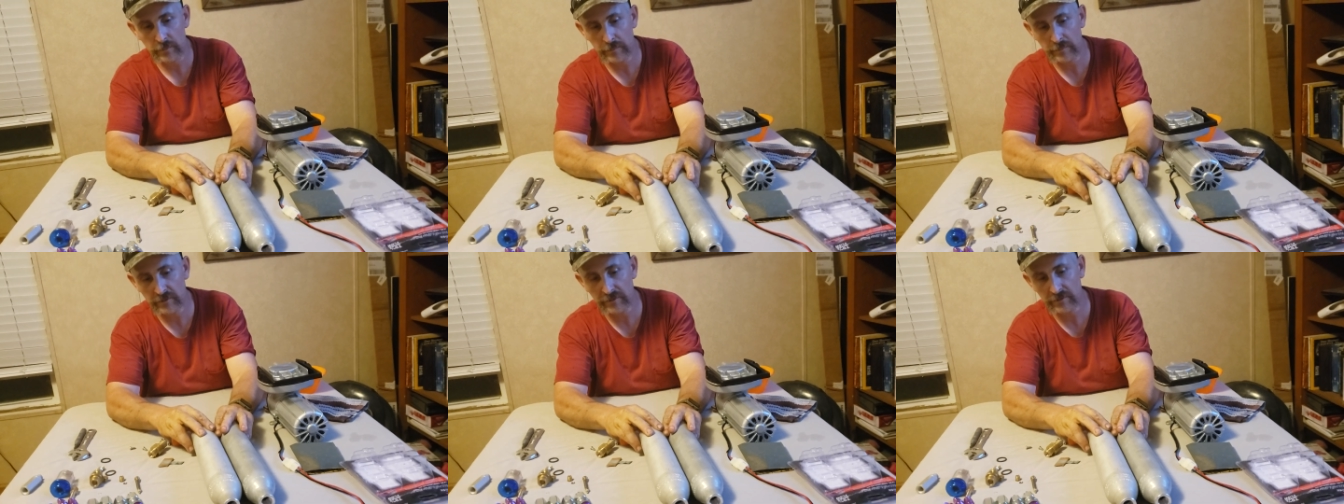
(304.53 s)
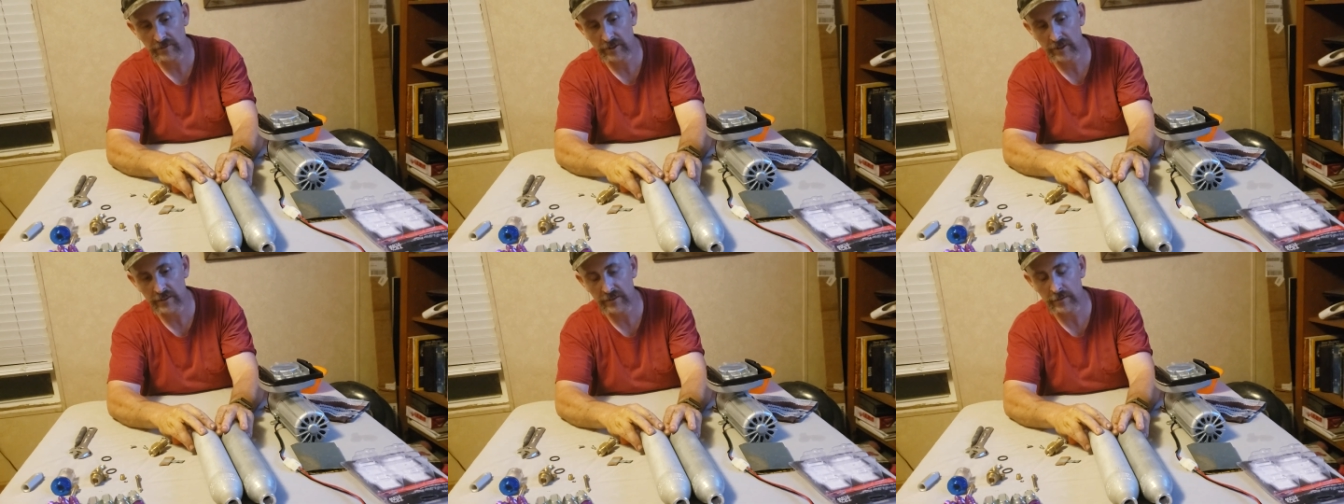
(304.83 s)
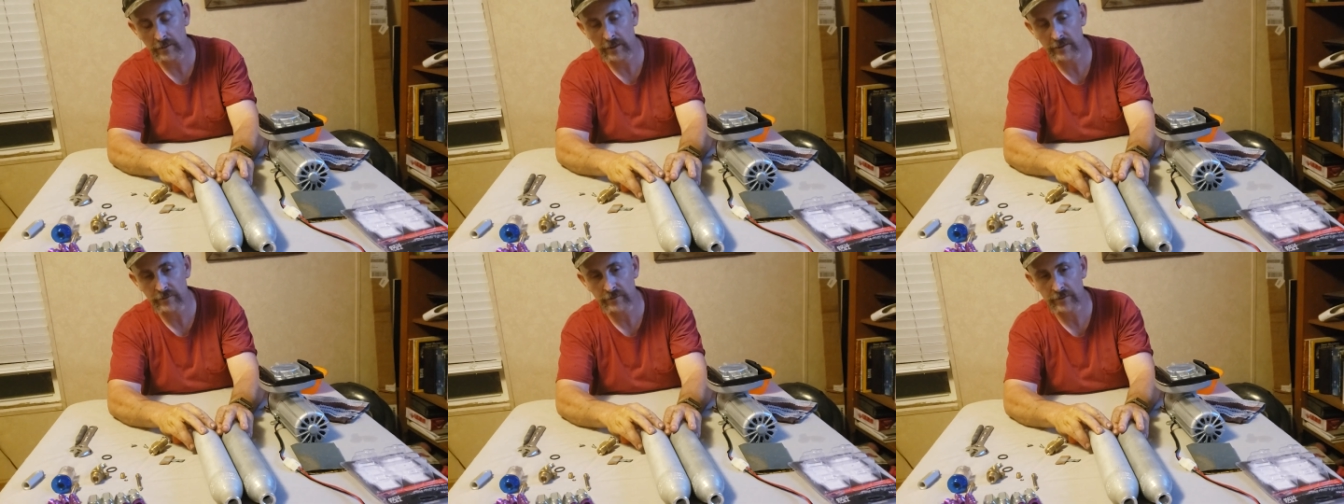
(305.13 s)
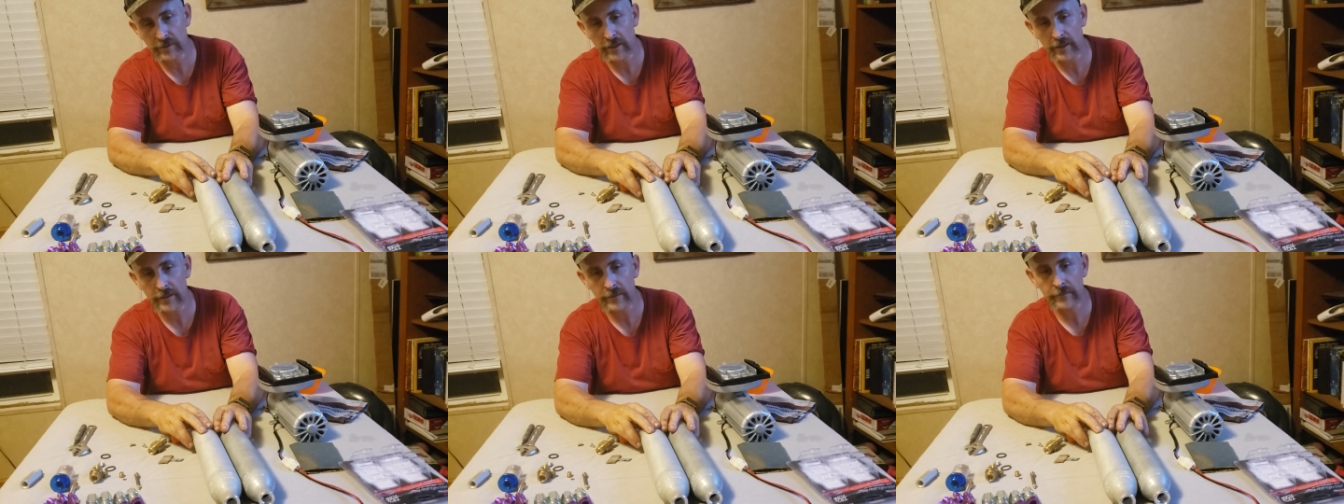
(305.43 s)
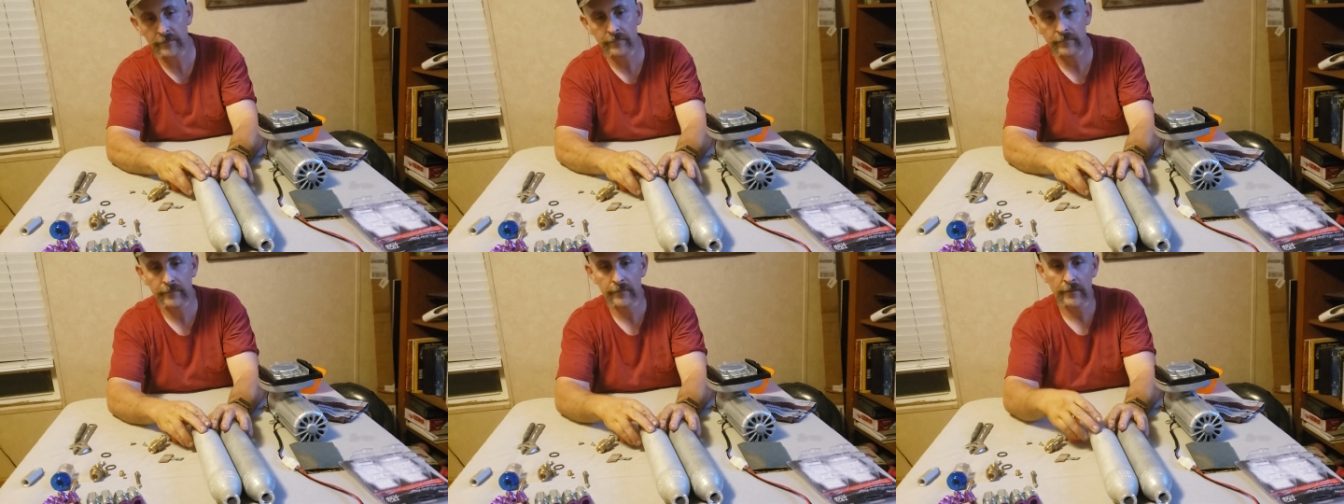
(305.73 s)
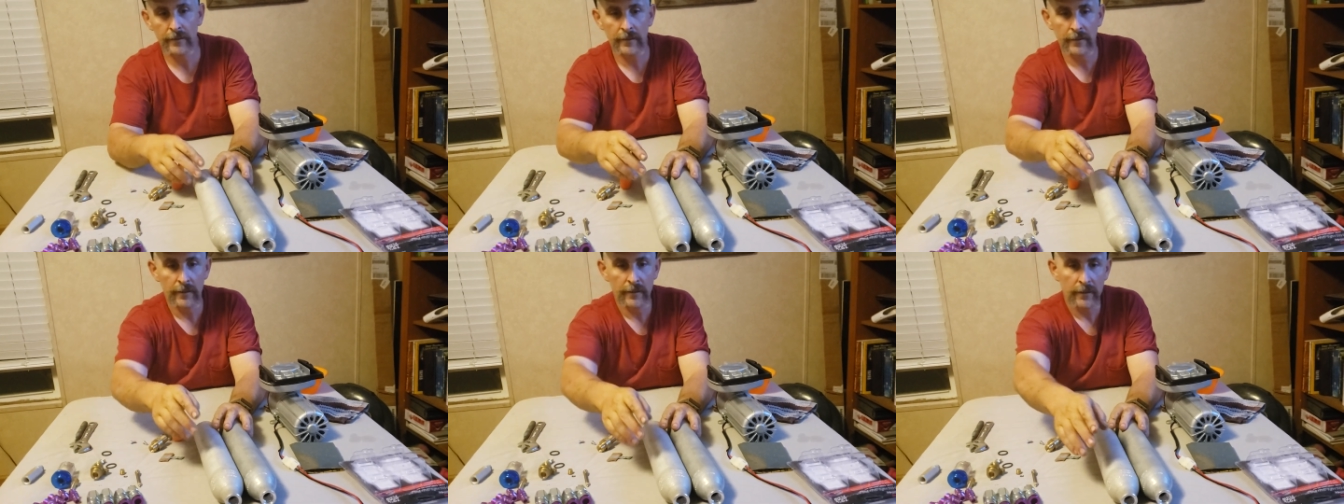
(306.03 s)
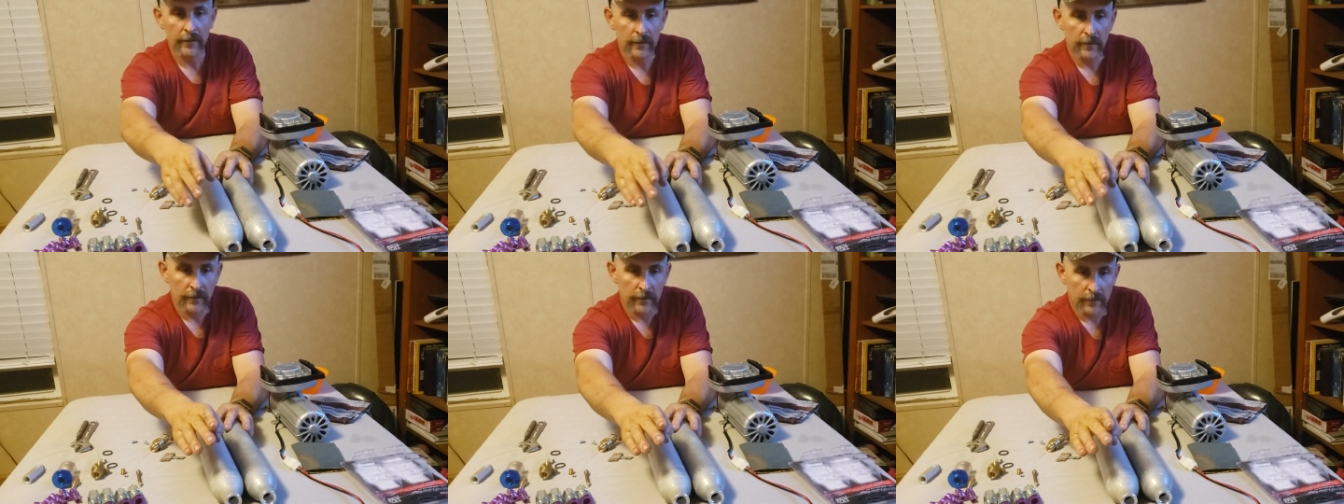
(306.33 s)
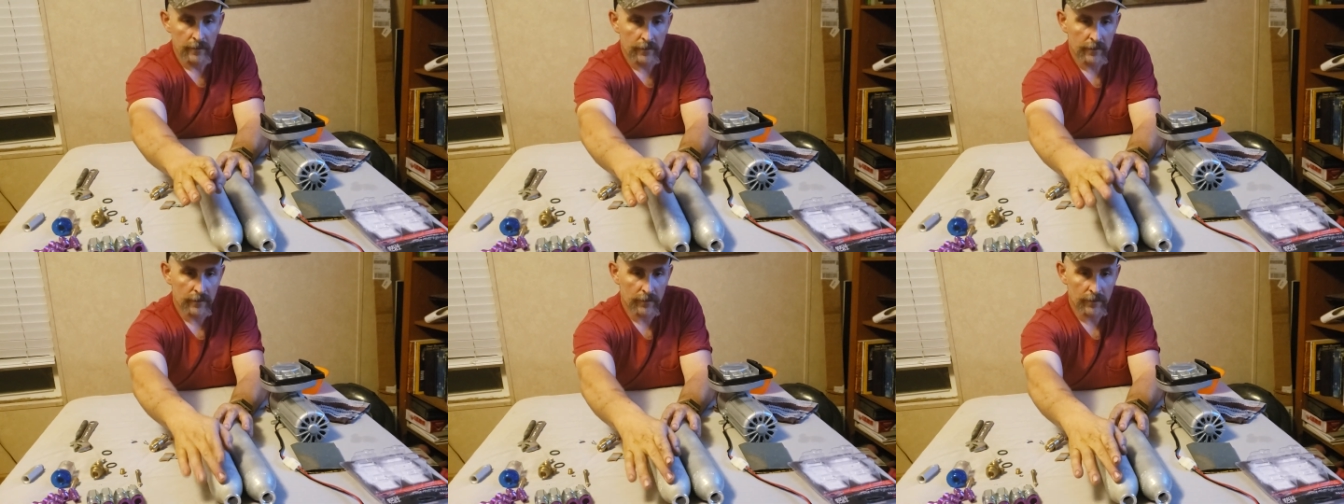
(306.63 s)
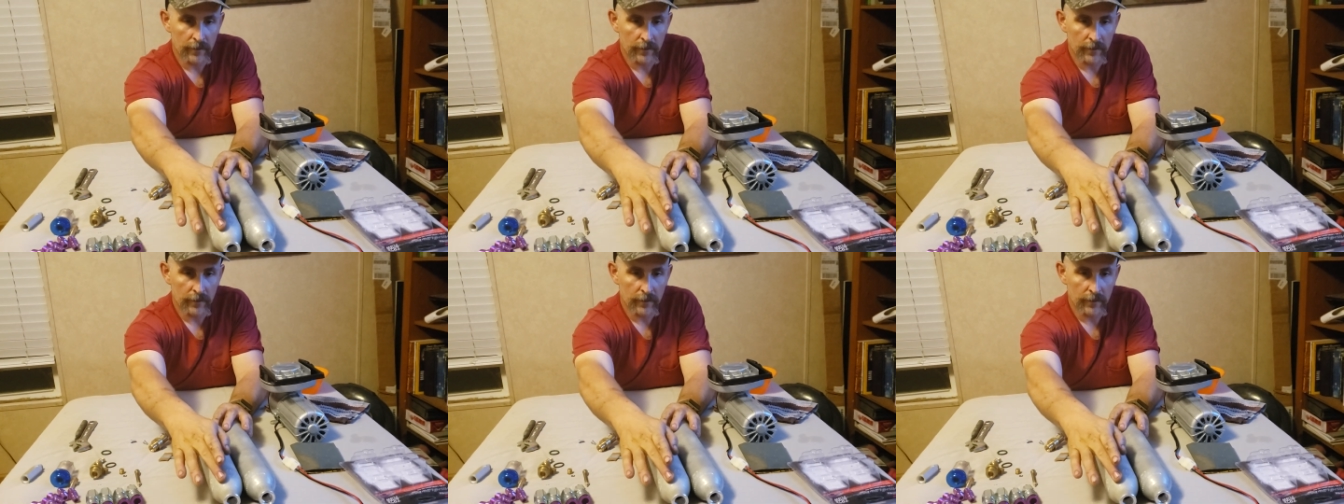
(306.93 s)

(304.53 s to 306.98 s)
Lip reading: will be side by side. I'll